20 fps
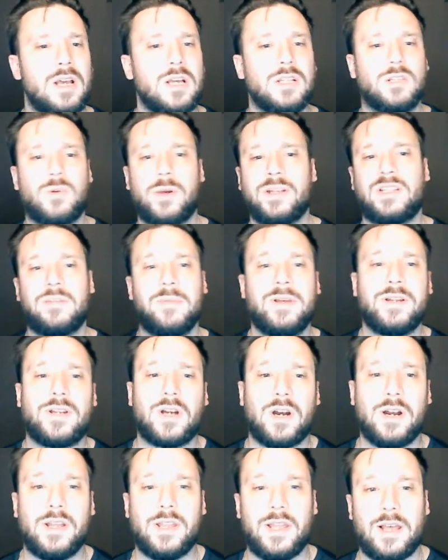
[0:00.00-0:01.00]
Tweet to me
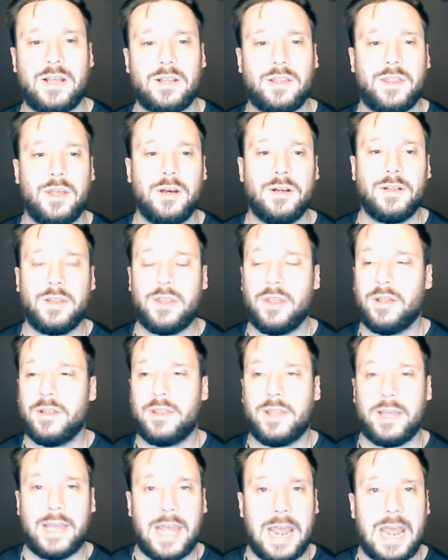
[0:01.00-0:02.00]
during the the the,
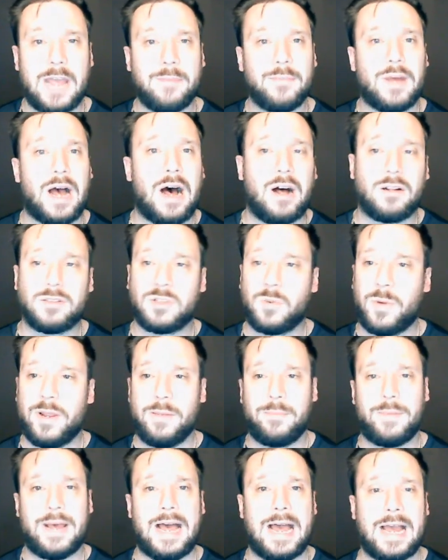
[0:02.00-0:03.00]
the game. I'll
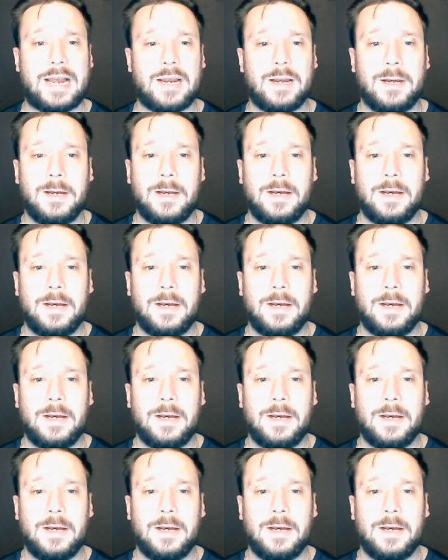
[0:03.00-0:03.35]
tweet back.